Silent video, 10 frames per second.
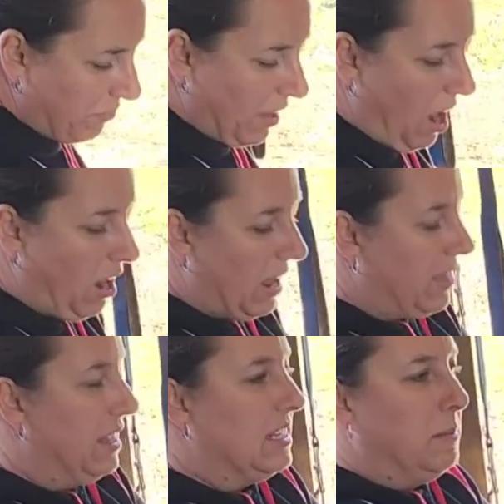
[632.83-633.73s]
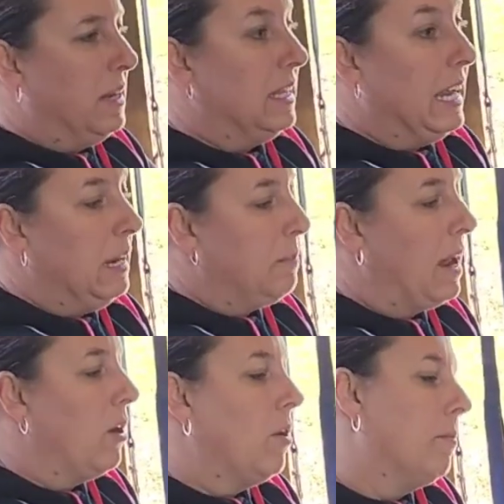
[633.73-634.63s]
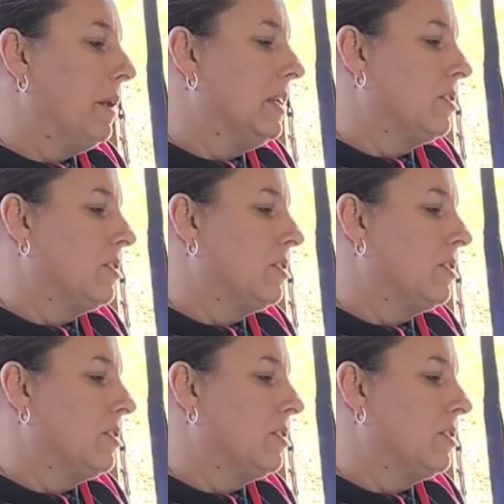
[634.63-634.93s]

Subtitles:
I like things to be clean, but it's